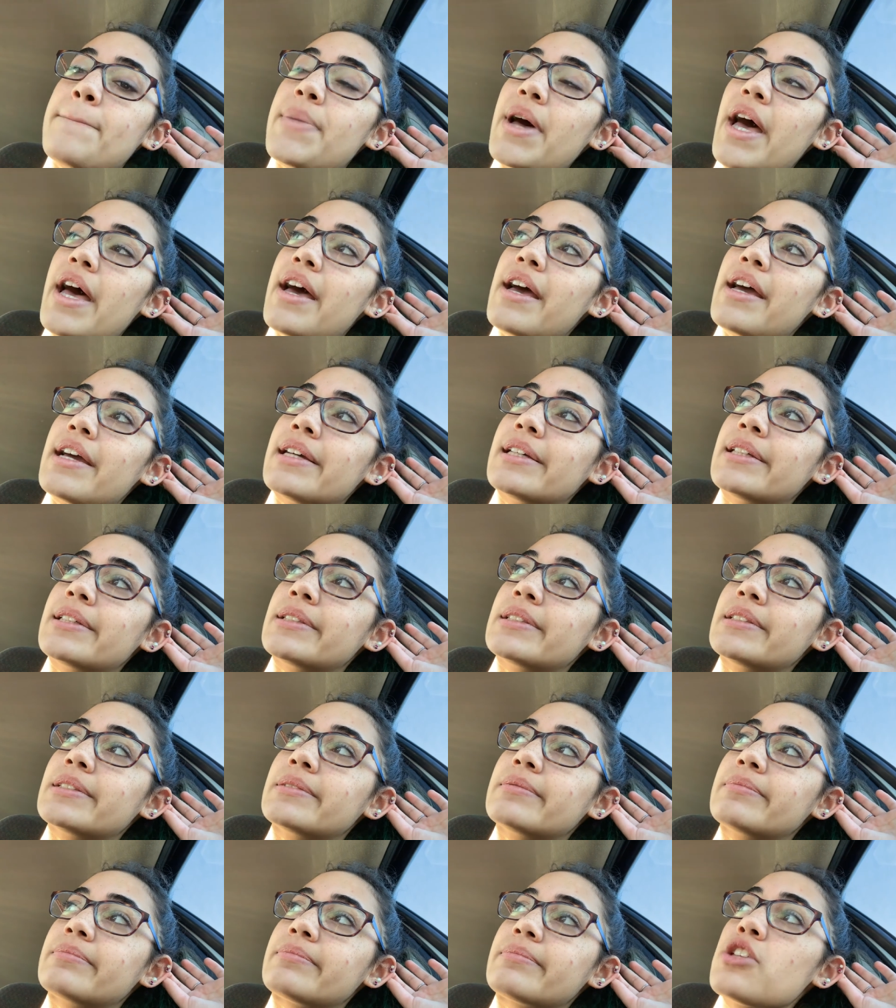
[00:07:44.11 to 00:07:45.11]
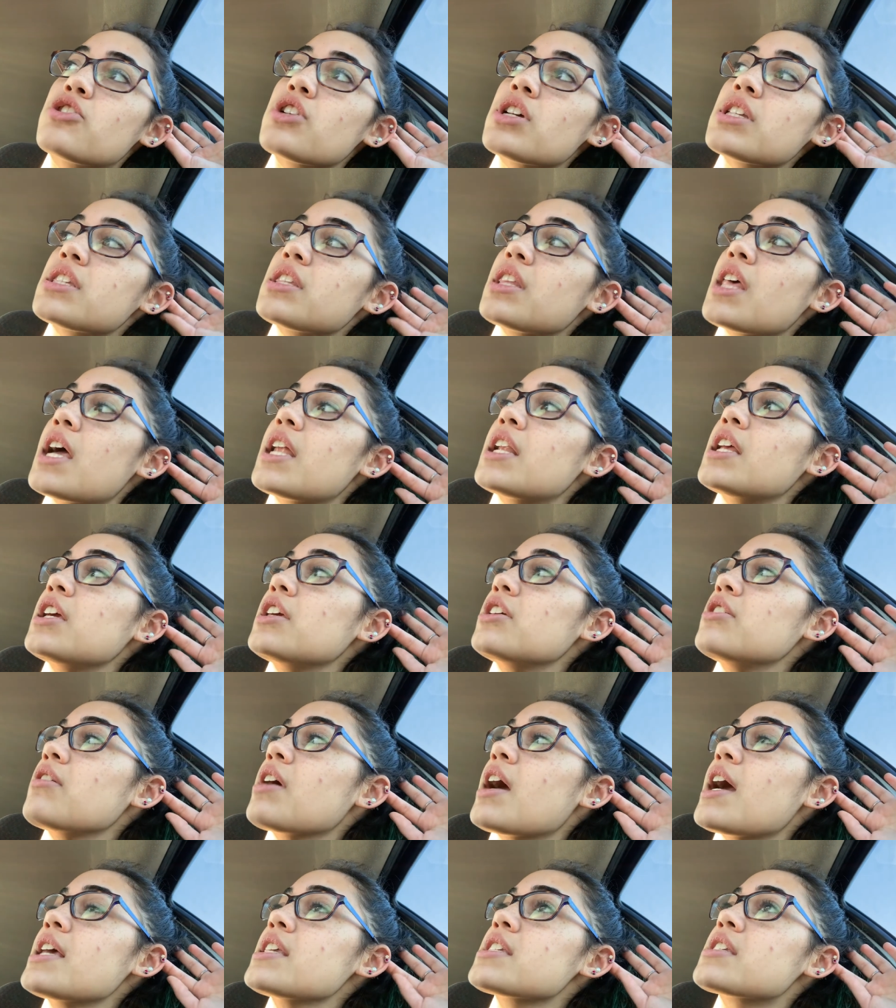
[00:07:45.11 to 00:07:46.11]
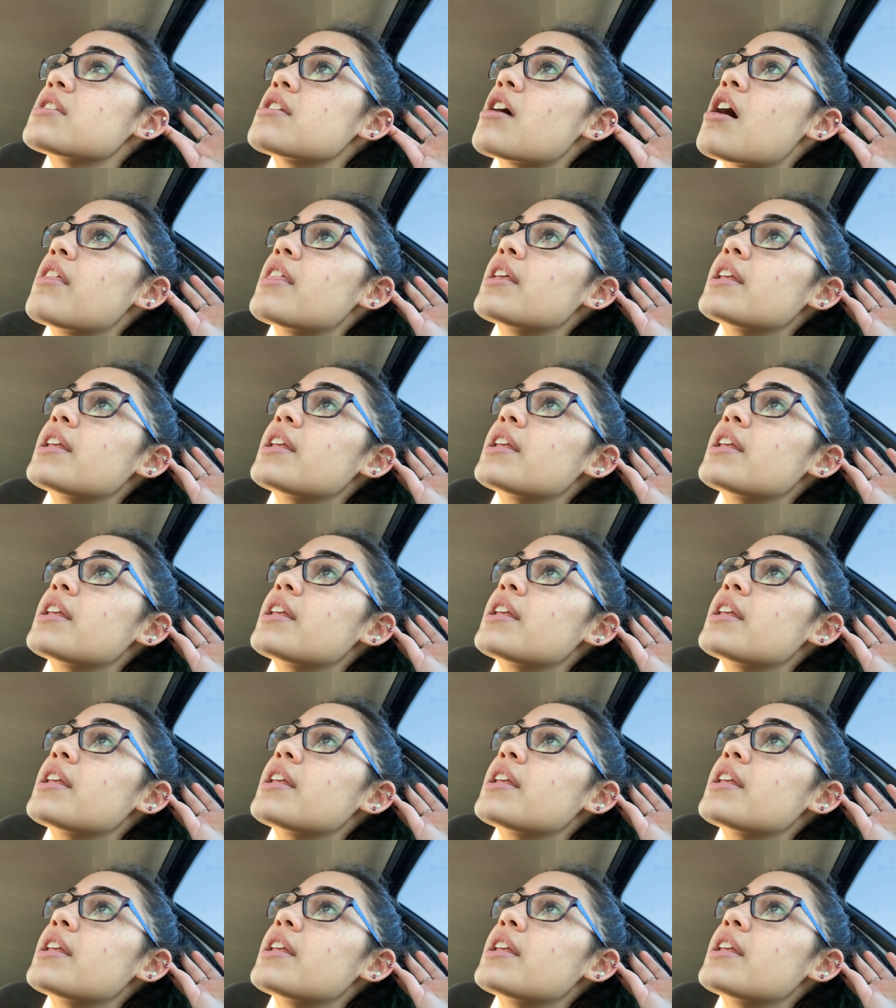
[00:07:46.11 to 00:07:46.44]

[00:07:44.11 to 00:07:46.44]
but just letting you guys know,